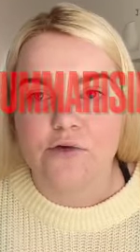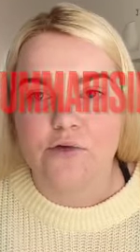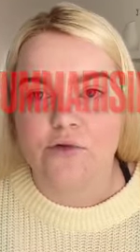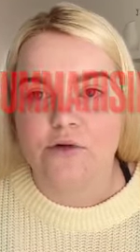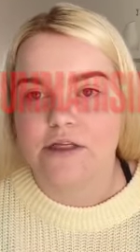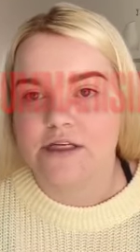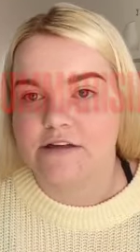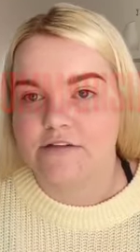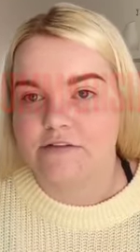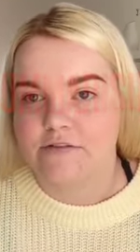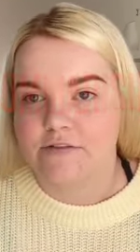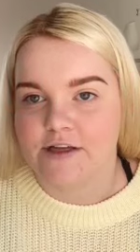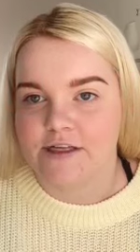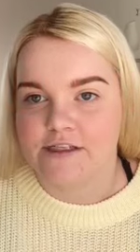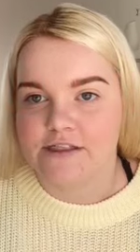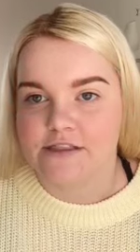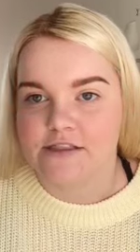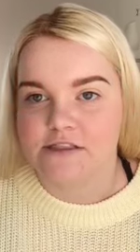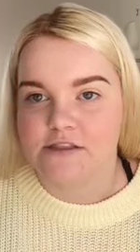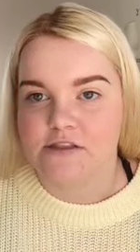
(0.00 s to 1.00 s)
all the
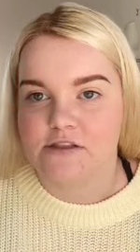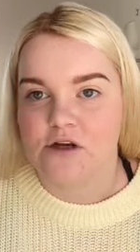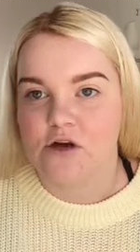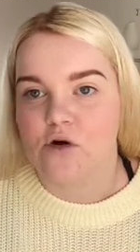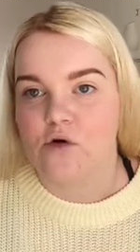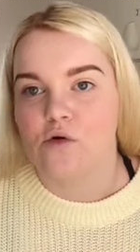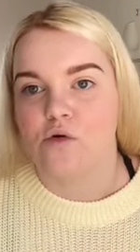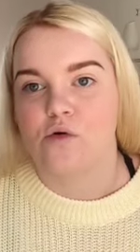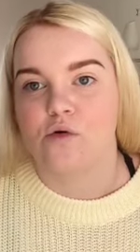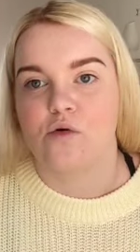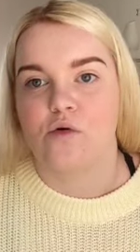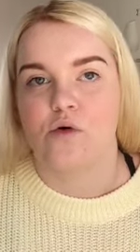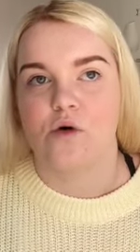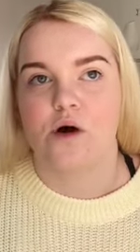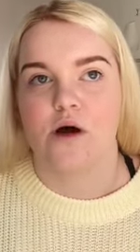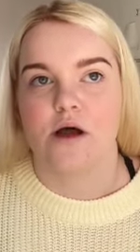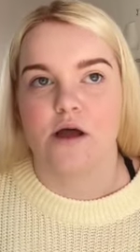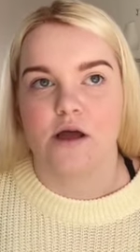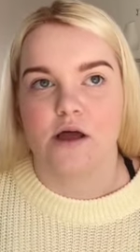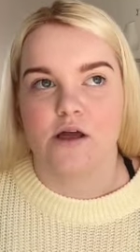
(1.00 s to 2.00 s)
events or
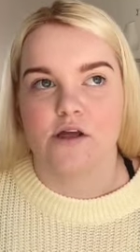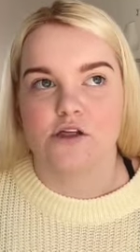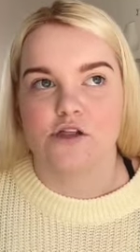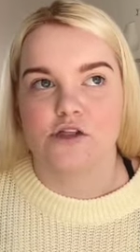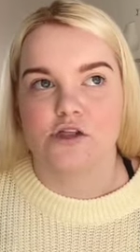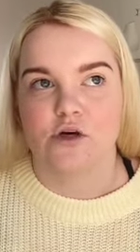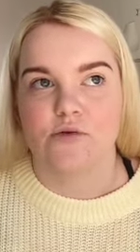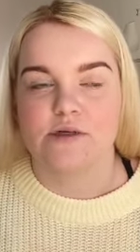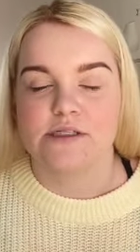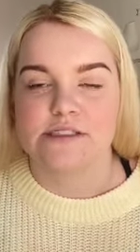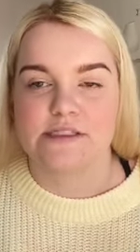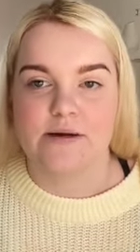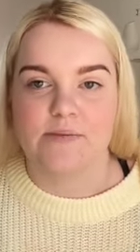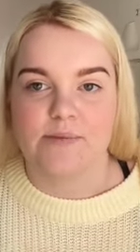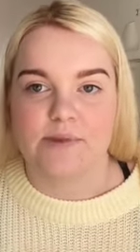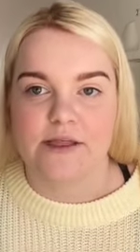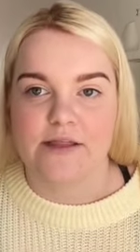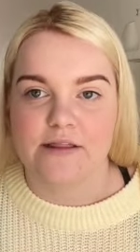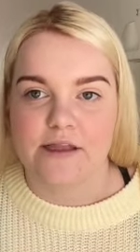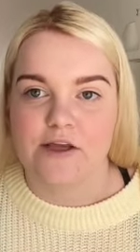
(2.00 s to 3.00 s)
show us
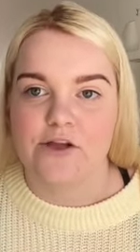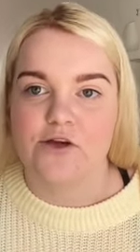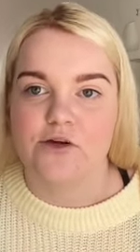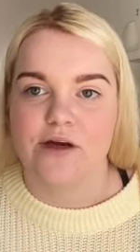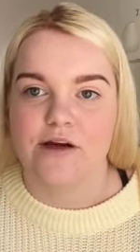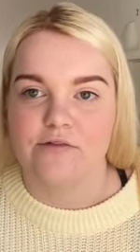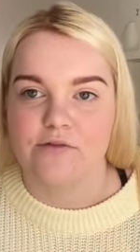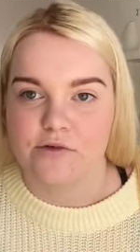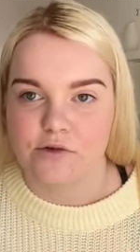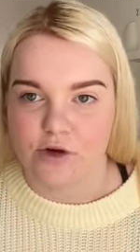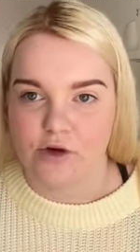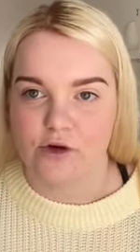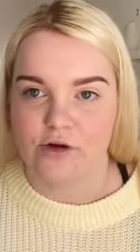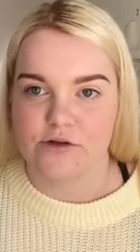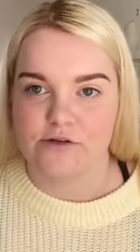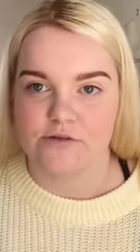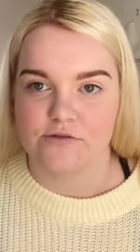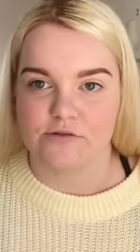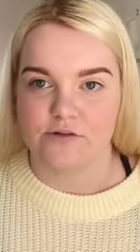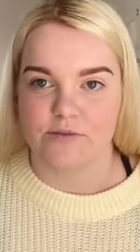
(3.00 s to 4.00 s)
something that you have learnt
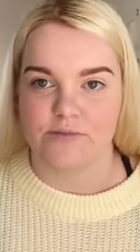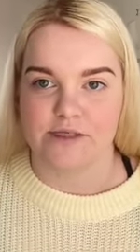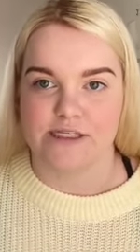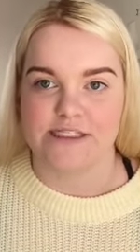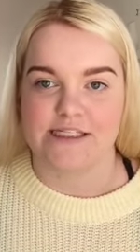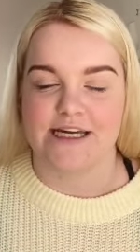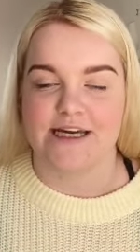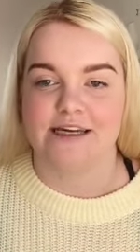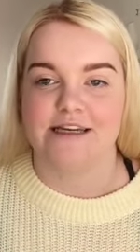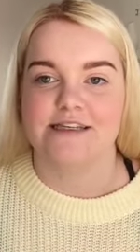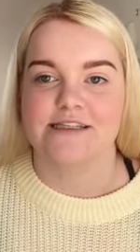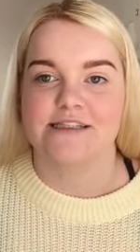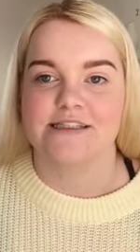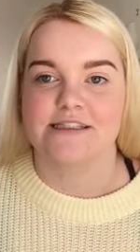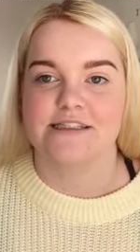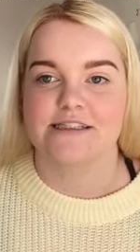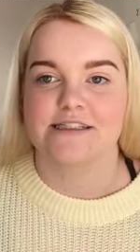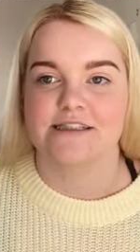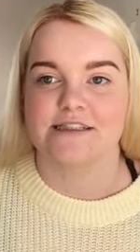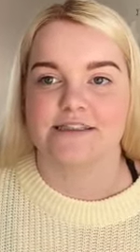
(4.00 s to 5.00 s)
from the text.
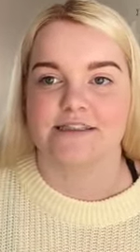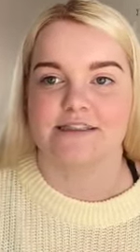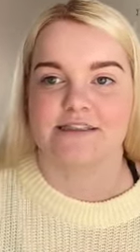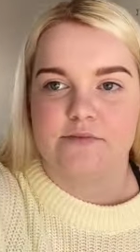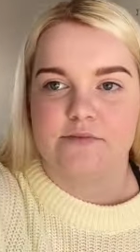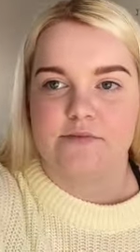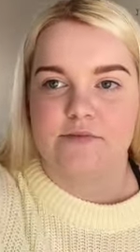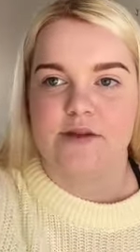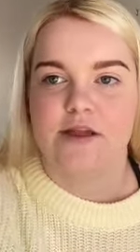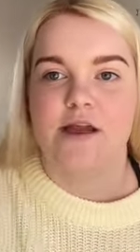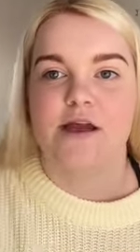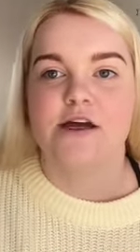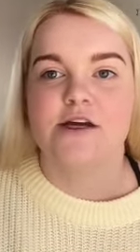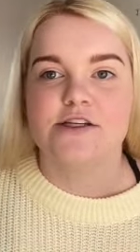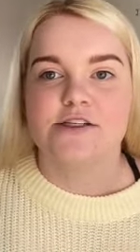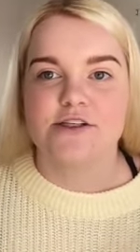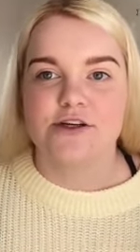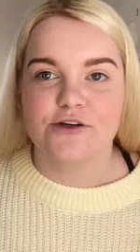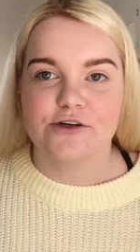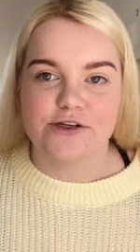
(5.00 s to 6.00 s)

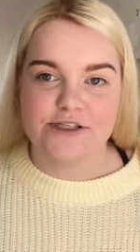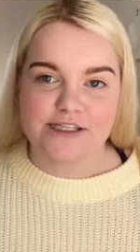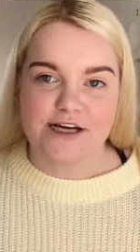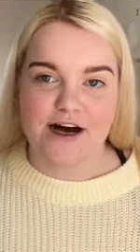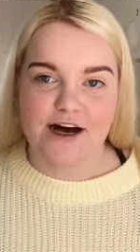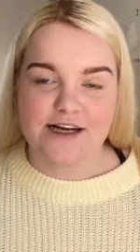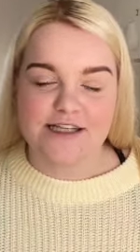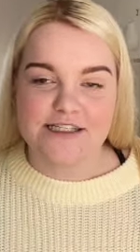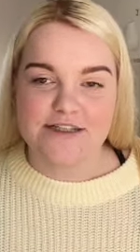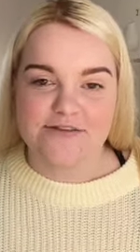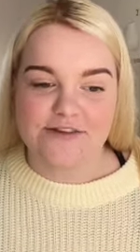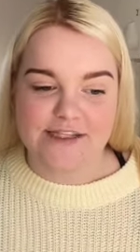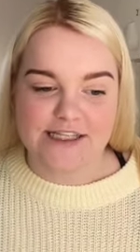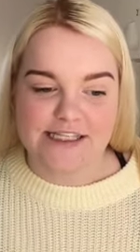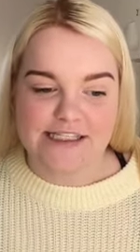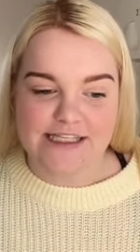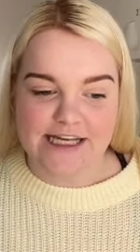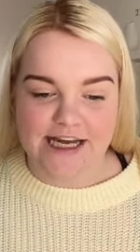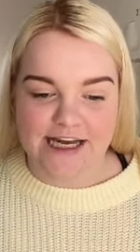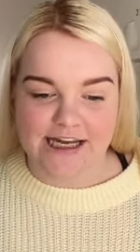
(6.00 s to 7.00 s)
So your task for the
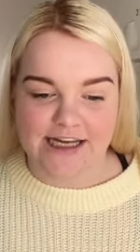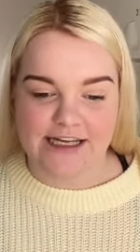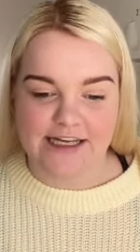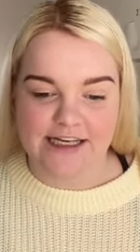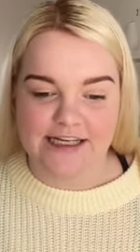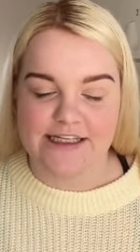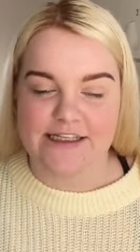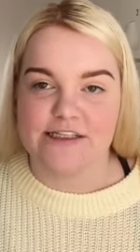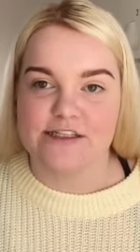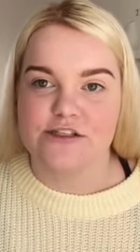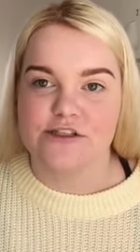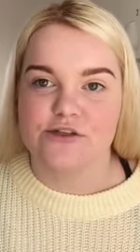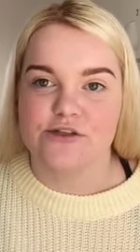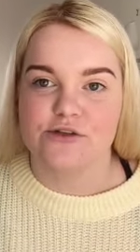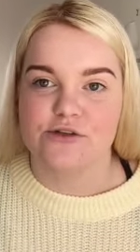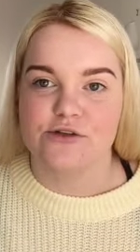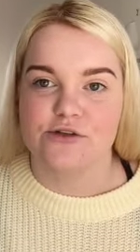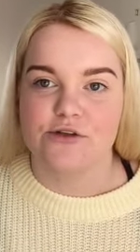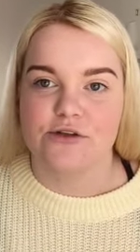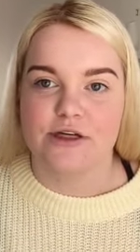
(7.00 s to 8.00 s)
day is
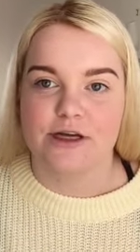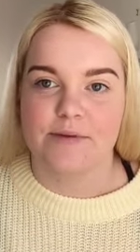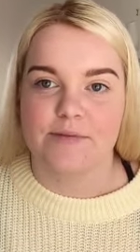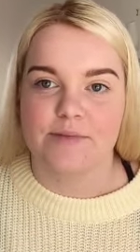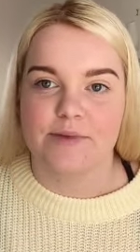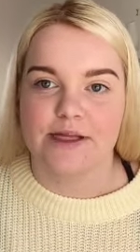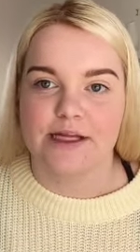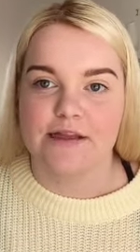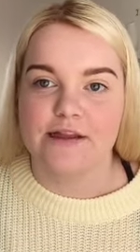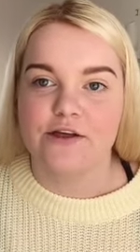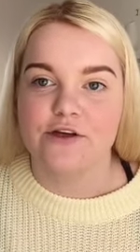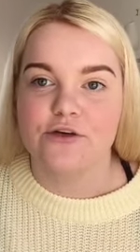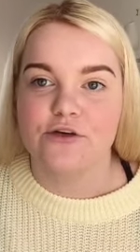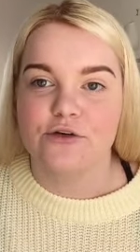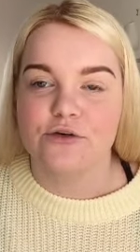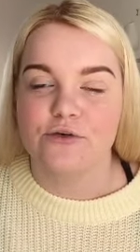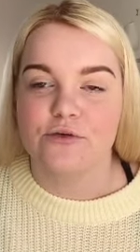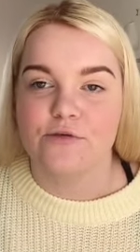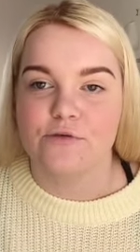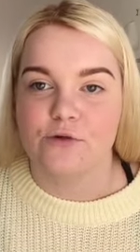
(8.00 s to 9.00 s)
to complete the
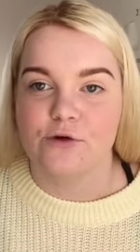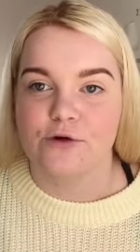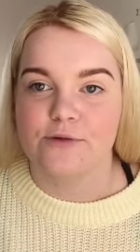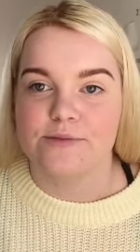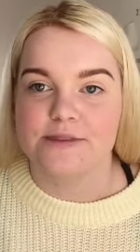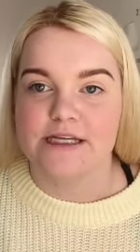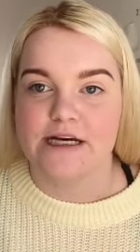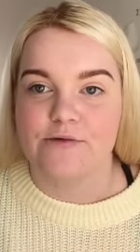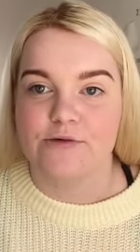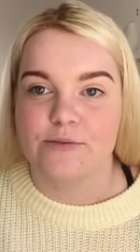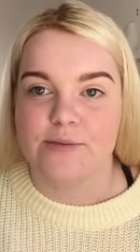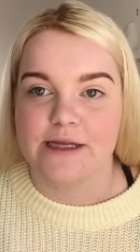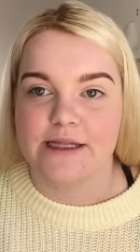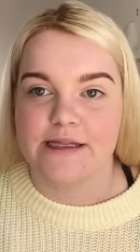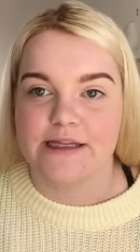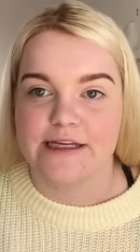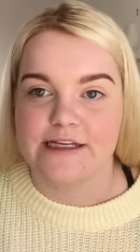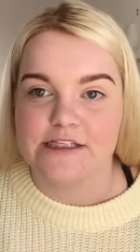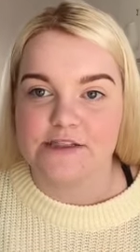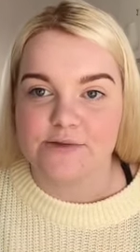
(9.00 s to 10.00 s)
Microsoft forms. Will be
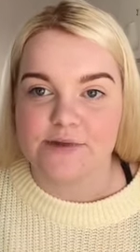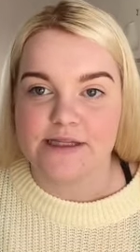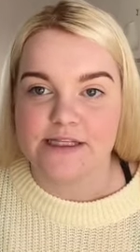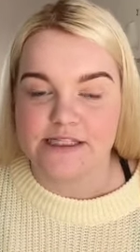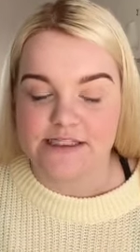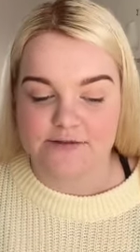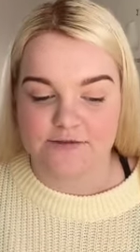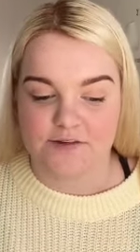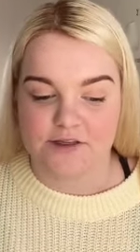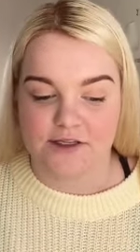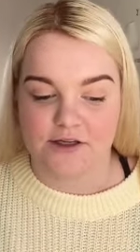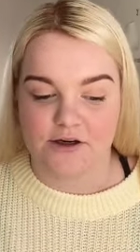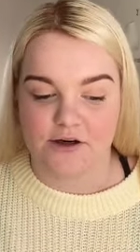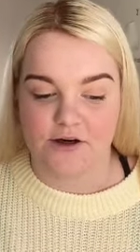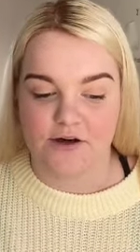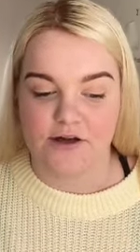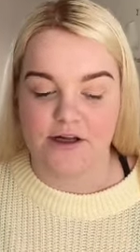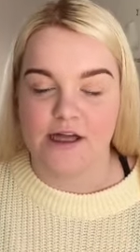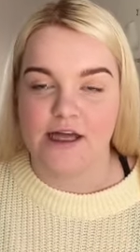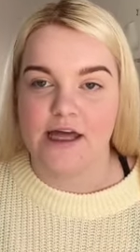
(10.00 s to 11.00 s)
linked with this
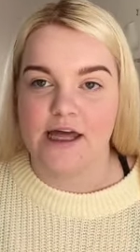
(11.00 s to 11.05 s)
video.